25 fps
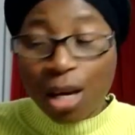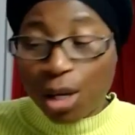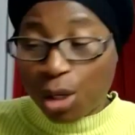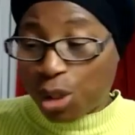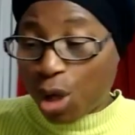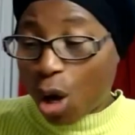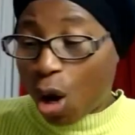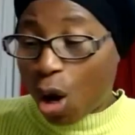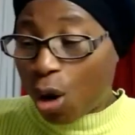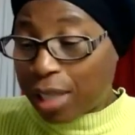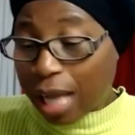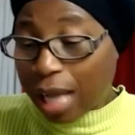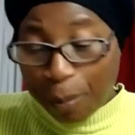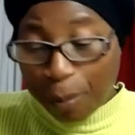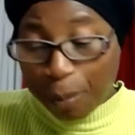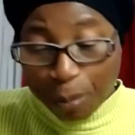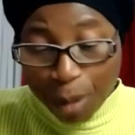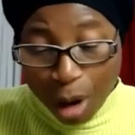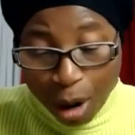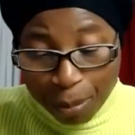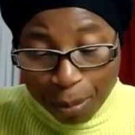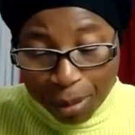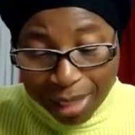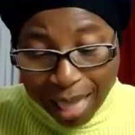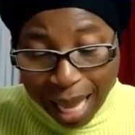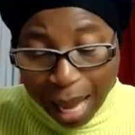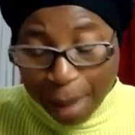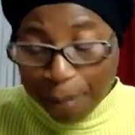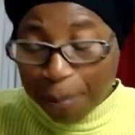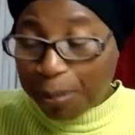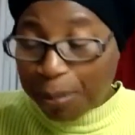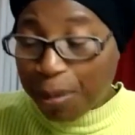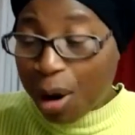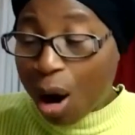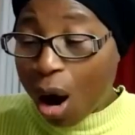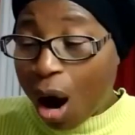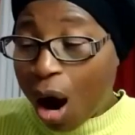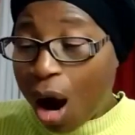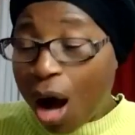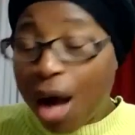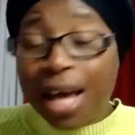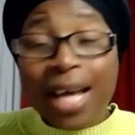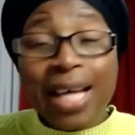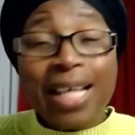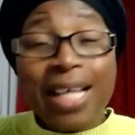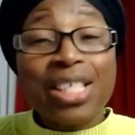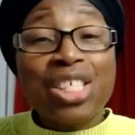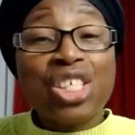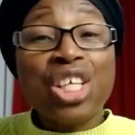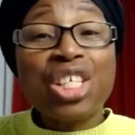So the more the more
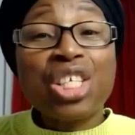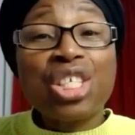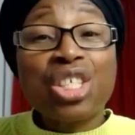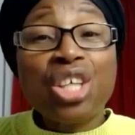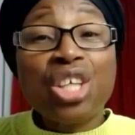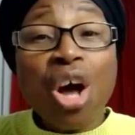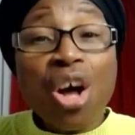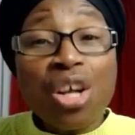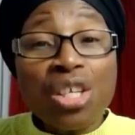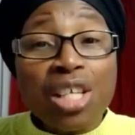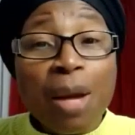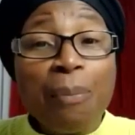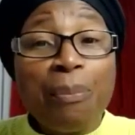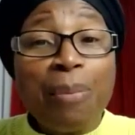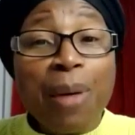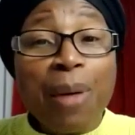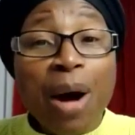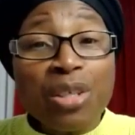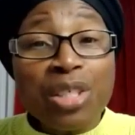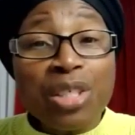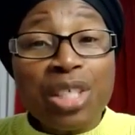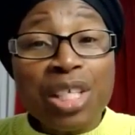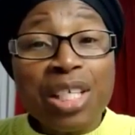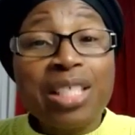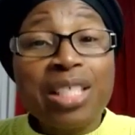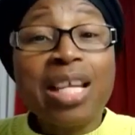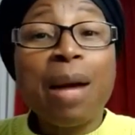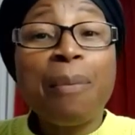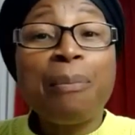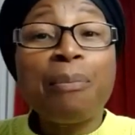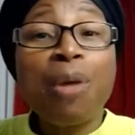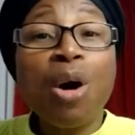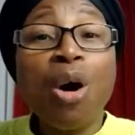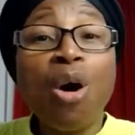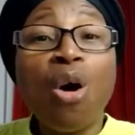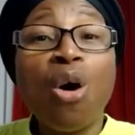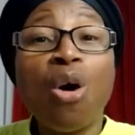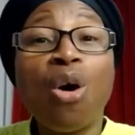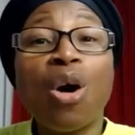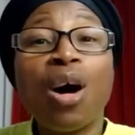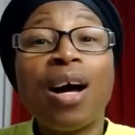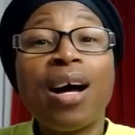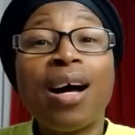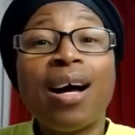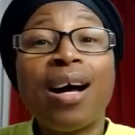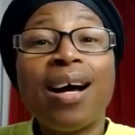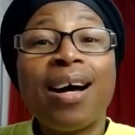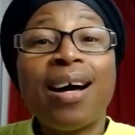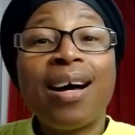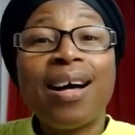she thought about it, the more
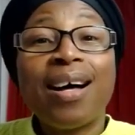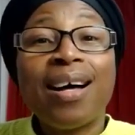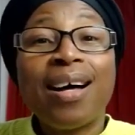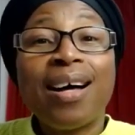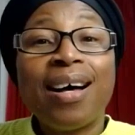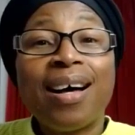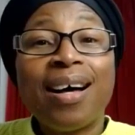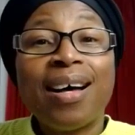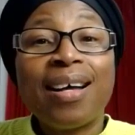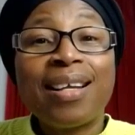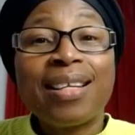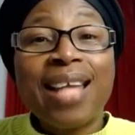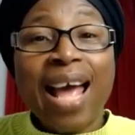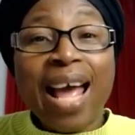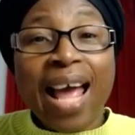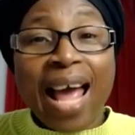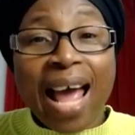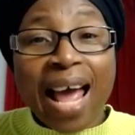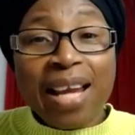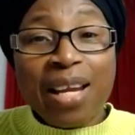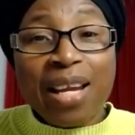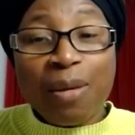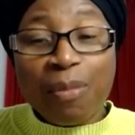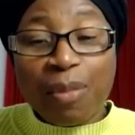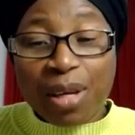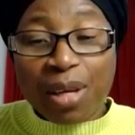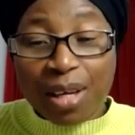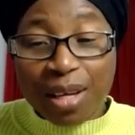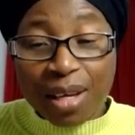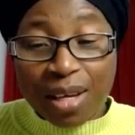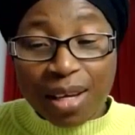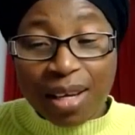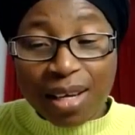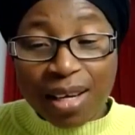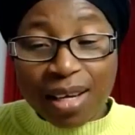the enemy